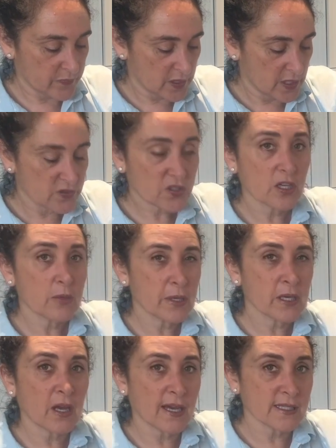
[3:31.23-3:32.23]
It's going to be
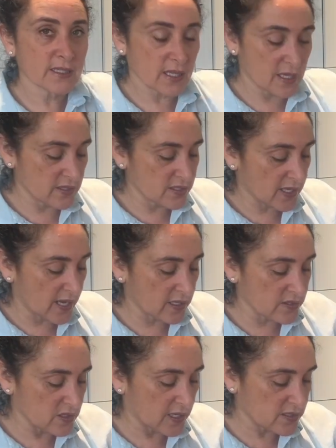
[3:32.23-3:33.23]
nice. This cake
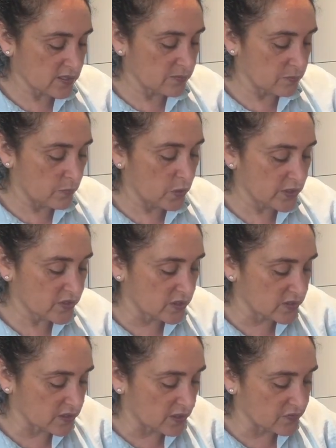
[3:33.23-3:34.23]
is nice and moist and
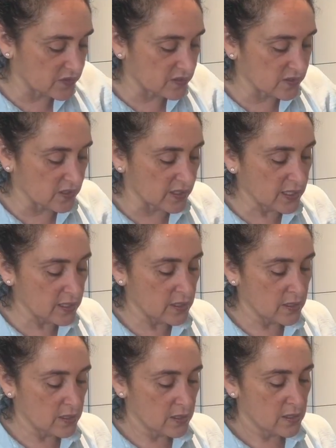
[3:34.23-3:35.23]
soft inside.
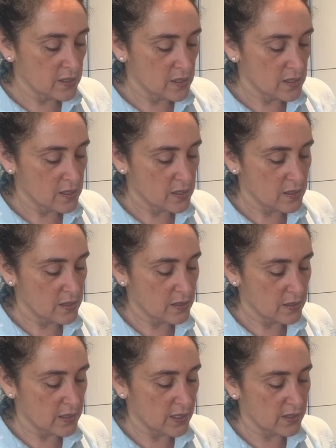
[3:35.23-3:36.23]

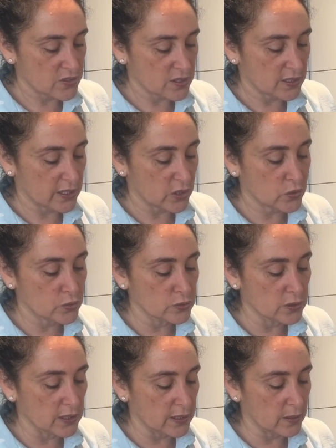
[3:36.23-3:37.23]
Yeah, I should let it cool
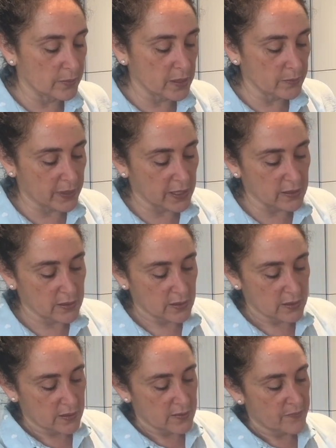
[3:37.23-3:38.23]
a little bit, but
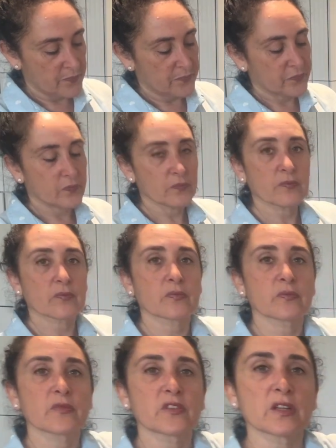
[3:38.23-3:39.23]

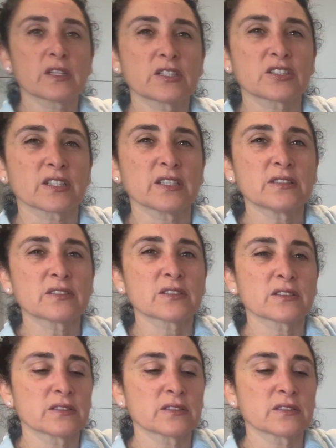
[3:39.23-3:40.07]
delicious.